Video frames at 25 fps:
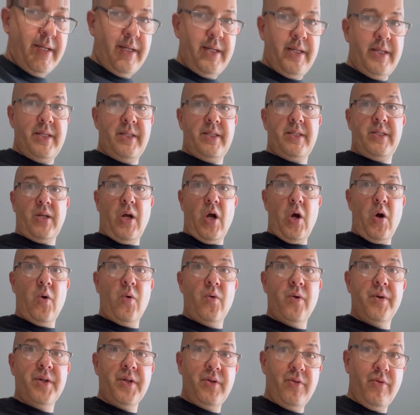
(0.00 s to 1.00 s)

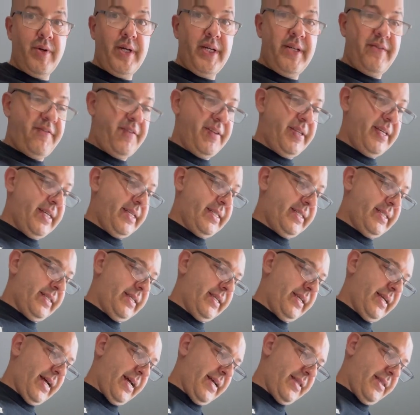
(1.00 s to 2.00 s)
So, you ready for this?
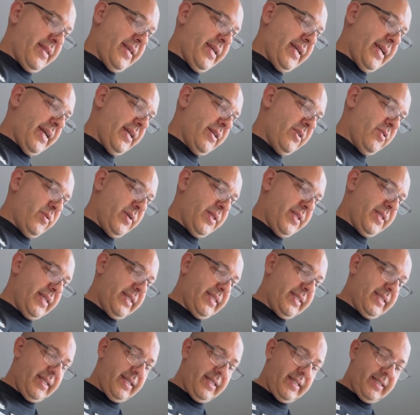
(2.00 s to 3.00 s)
I think I know what
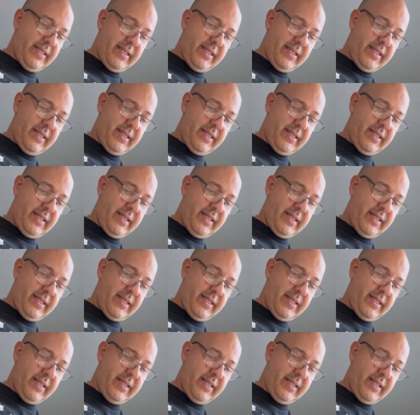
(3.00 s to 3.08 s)
this is,